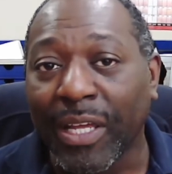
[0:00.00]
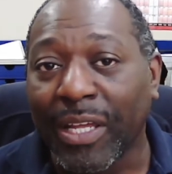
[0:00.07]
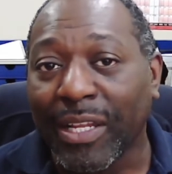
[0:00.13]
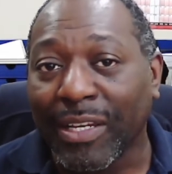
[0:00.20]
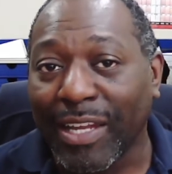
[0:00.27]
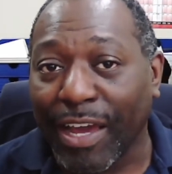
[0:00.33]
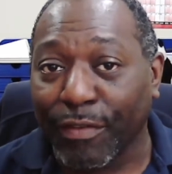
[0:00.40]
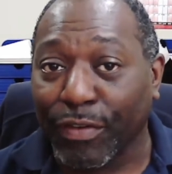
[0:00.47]
Now
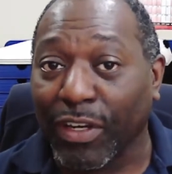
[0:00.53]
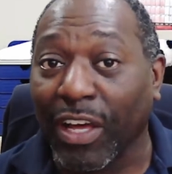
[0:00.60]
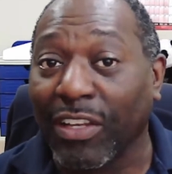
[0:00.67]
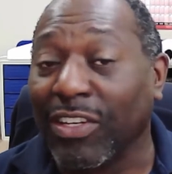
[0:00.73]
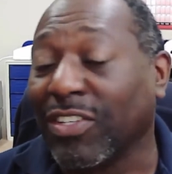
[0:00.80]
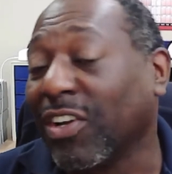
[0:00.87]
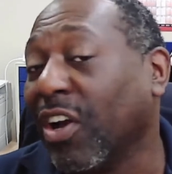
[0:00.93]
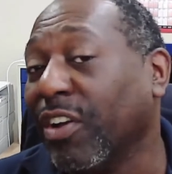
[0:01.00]
if you like this
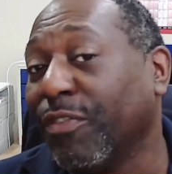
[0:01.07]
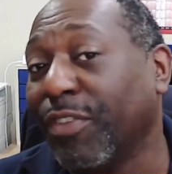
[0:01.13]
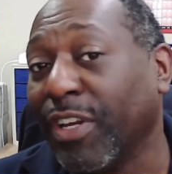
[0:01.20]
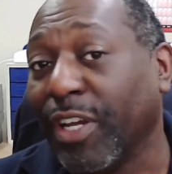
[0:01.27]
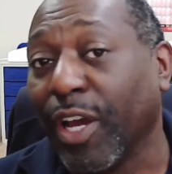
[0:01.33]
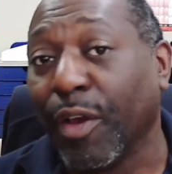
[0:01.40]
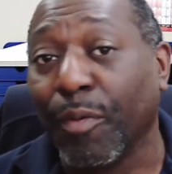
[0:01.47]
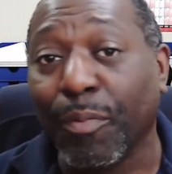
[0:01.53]
kind of
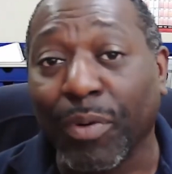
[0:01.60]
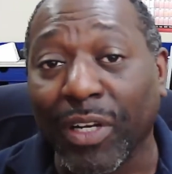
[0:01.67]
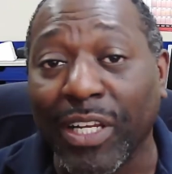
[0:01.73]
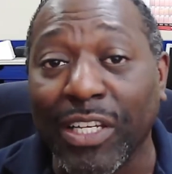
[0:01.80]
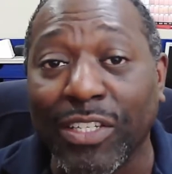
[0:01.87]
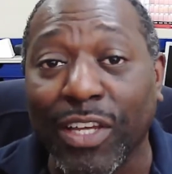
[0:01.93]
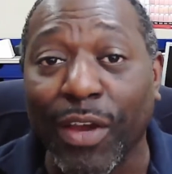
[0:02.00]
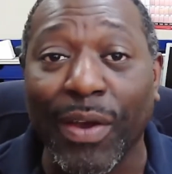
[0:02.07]
video, please
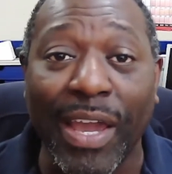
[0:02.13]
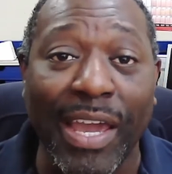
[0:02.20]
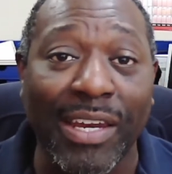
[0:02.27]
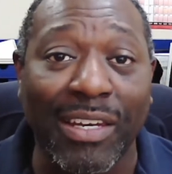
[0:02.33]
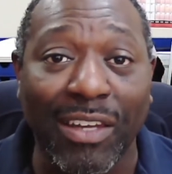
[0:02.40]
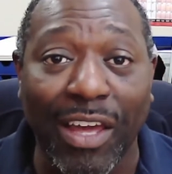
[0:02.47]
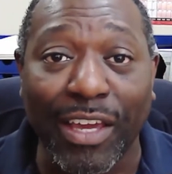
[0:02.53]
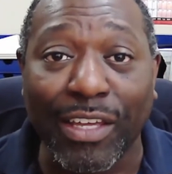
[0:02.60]
go ahead and
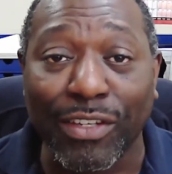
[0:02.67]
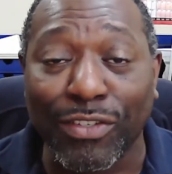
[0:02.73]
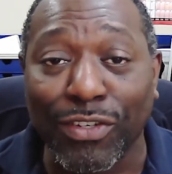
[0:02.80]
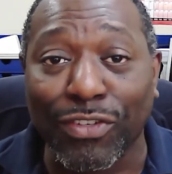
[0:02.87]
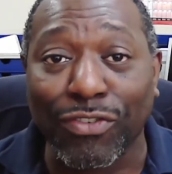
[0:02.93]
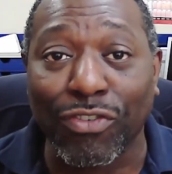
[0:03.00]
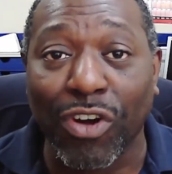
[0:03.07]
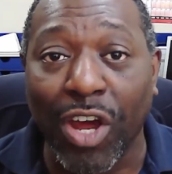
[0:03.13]
like and
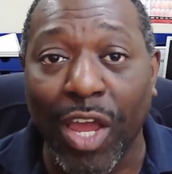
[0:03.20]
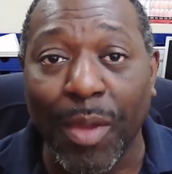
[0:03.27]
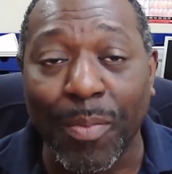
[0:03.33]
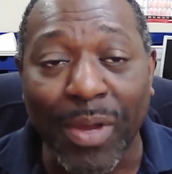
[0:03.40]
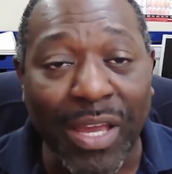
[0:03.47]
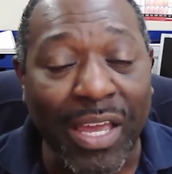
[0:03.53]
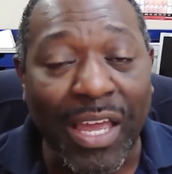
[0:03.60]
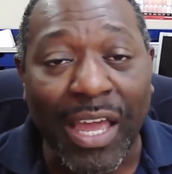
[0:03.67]
subscribe,
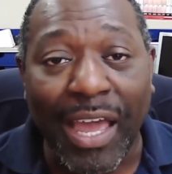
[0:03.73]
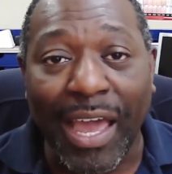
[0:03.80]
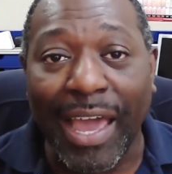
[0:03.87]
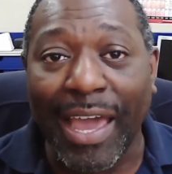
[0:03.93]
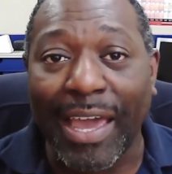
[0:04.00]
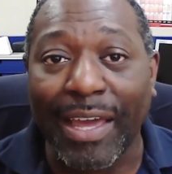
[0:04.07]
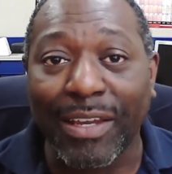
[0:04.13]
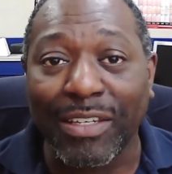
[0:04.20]

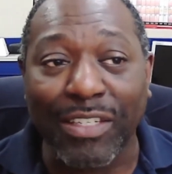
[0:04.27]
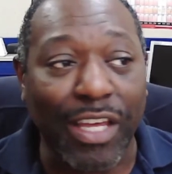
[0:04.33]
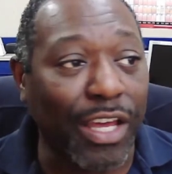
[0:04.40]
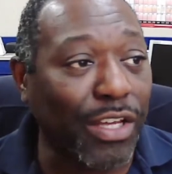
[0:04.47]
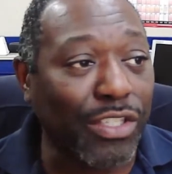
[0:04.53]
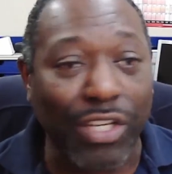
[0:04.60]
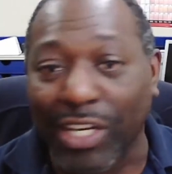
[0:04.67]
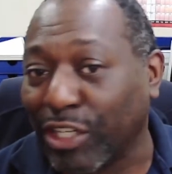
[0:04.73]
and so
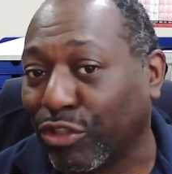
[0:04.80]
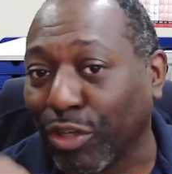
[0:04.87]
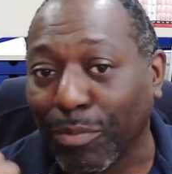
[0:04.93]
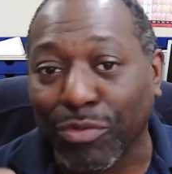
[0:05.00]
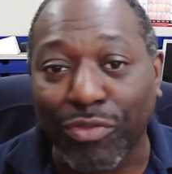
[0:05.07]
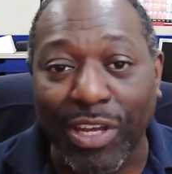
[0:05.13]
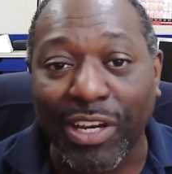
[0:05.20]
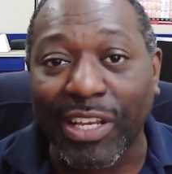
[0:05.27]
let's jump
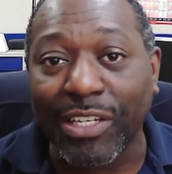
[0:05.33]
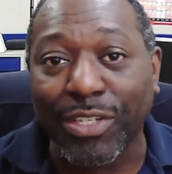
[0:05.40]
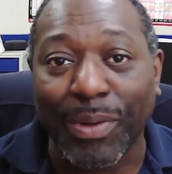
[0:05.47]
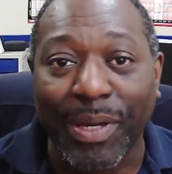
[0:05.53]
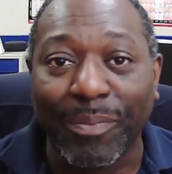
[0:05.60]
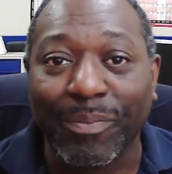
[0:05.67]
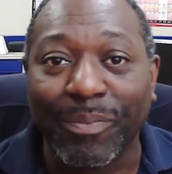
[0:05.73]
straight into it.